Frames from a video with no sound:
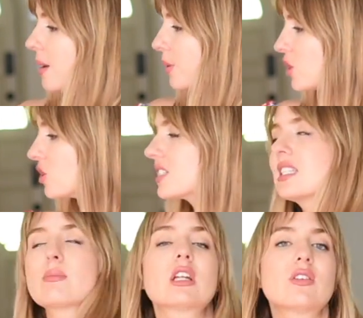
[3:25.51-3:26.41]
But
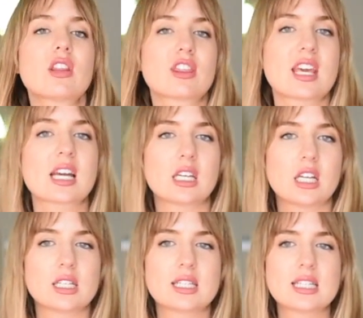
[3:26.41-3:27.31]
similar in thickness.